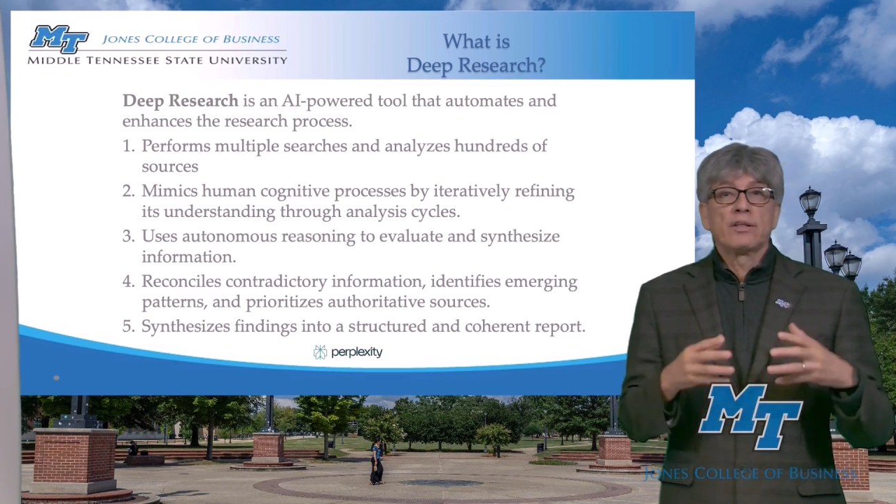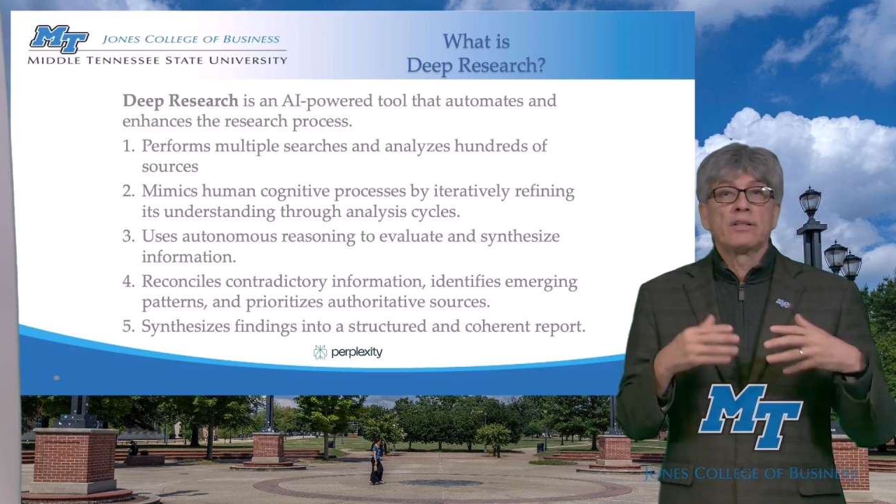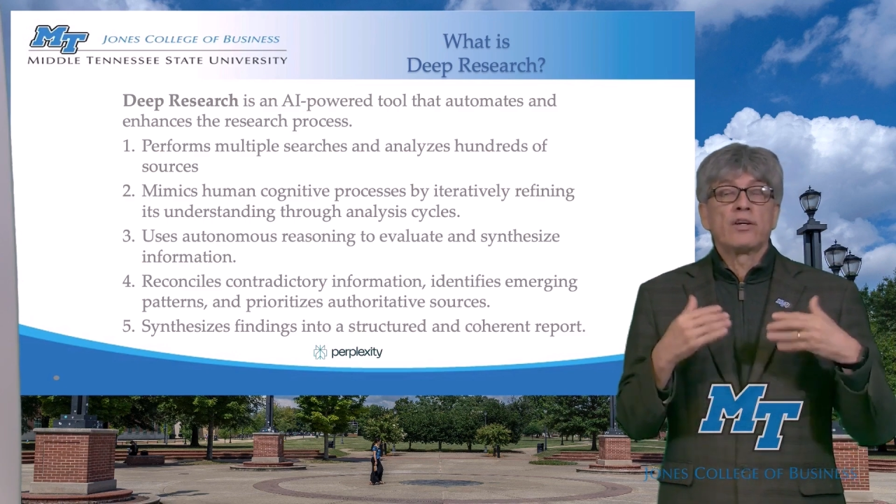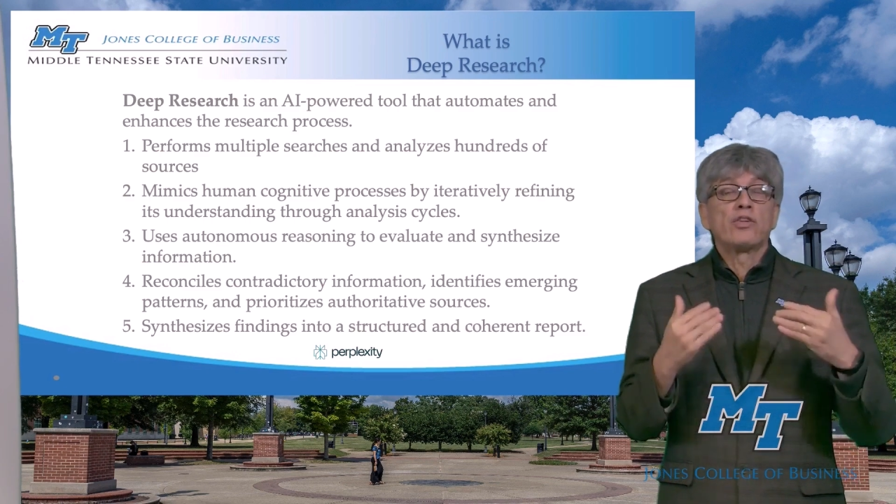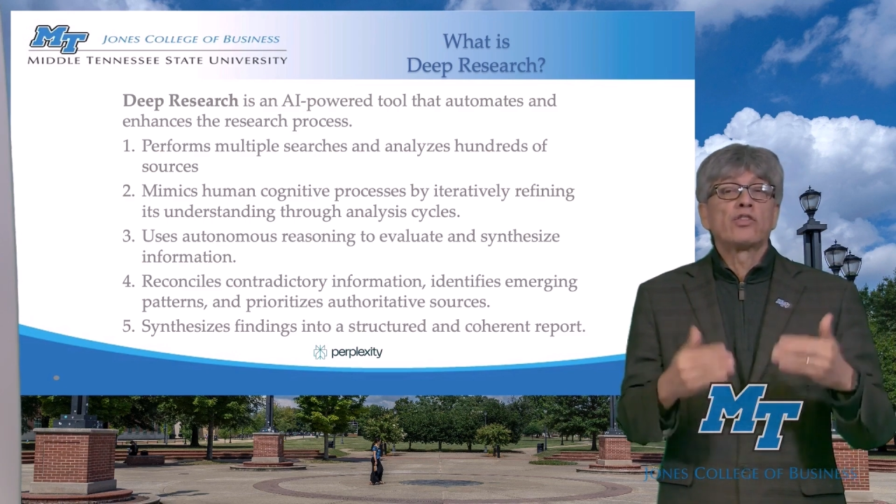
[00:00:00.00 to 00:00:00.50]

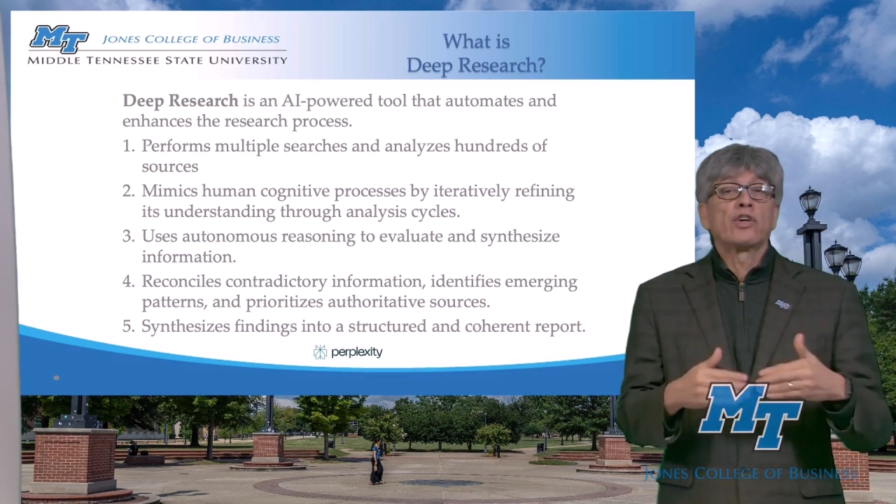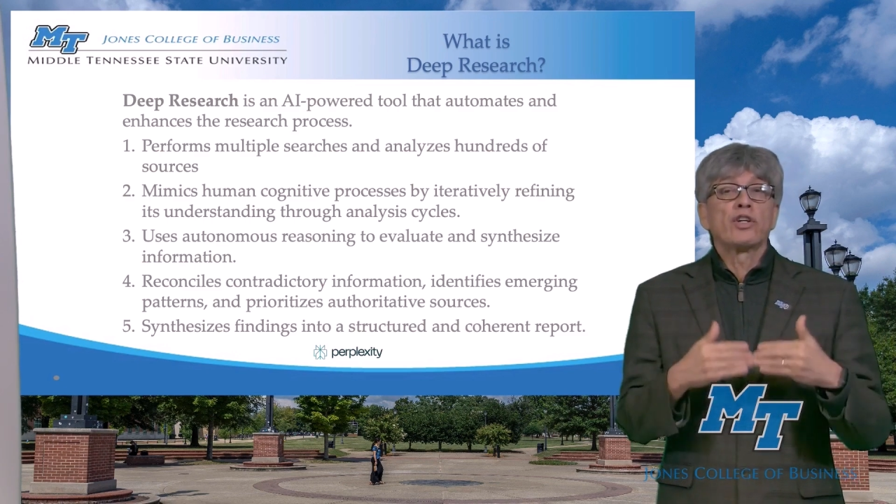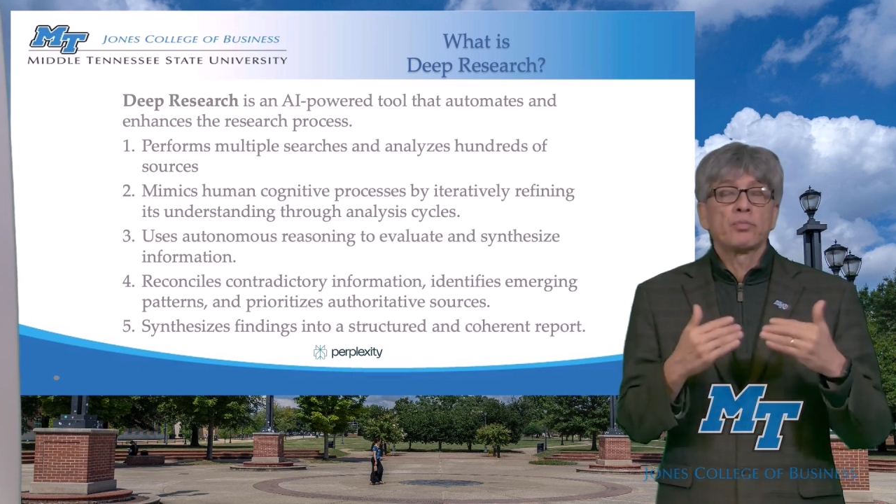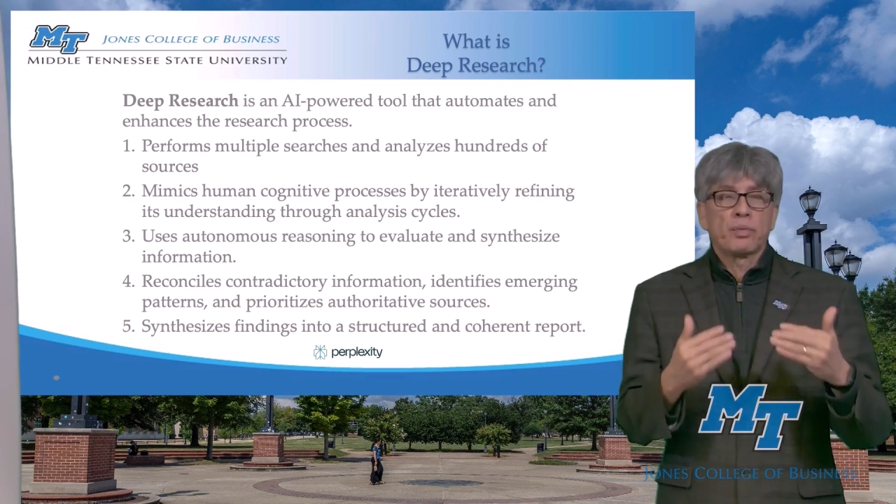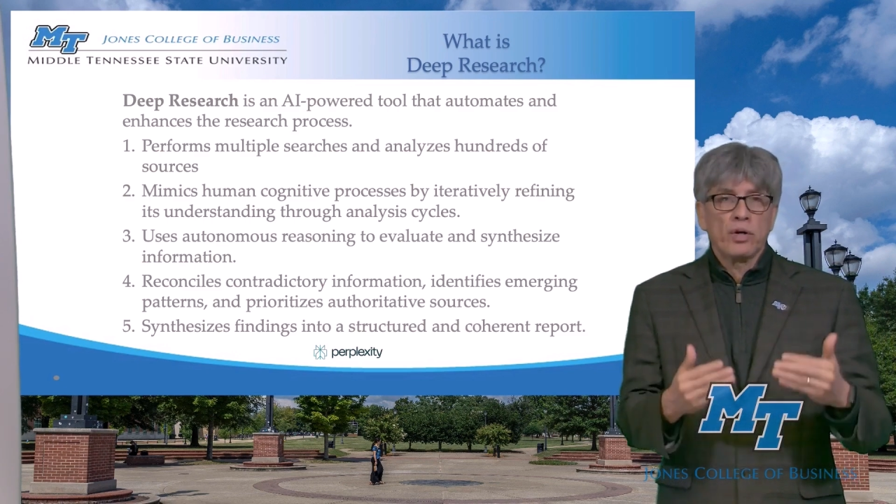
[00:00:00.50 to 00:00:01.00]
the
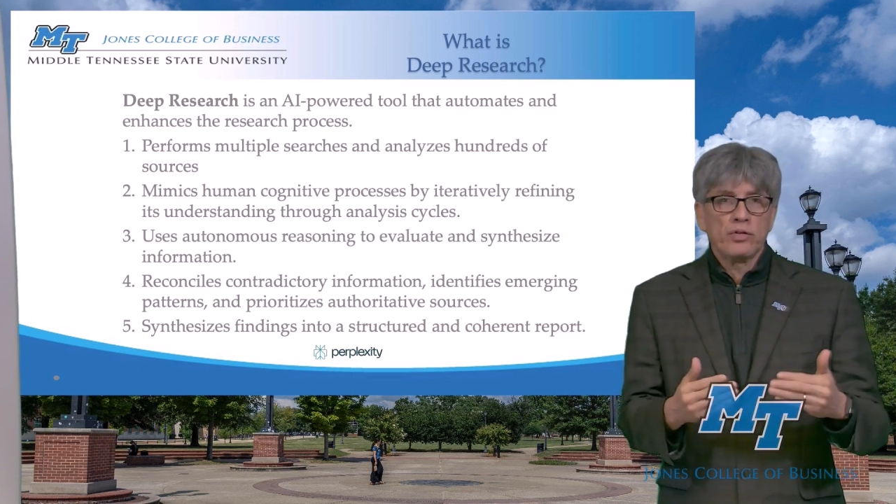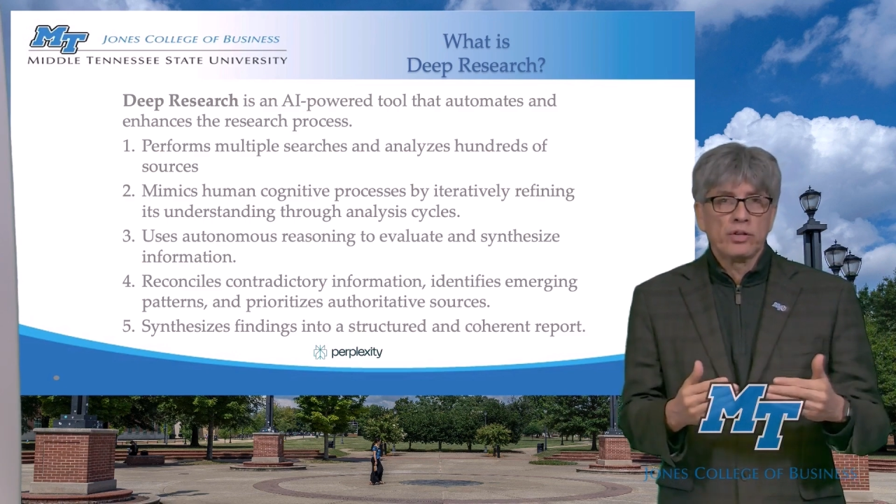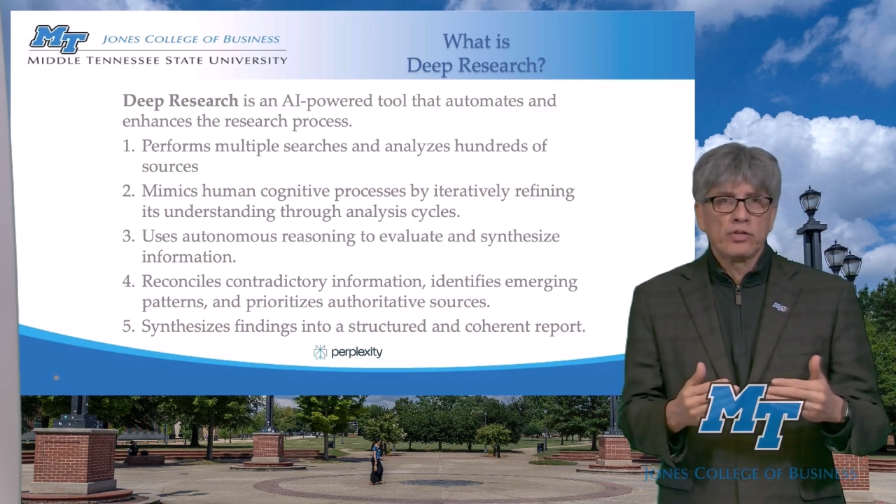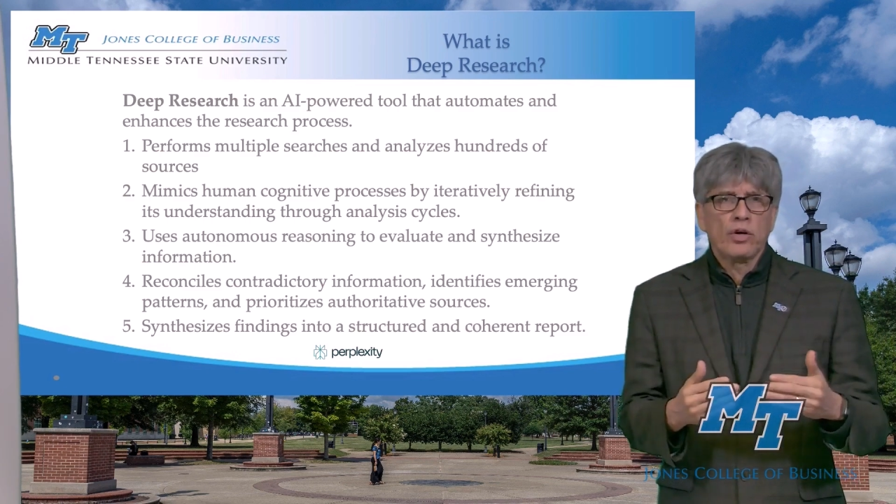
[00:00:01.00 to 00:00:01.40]
research process.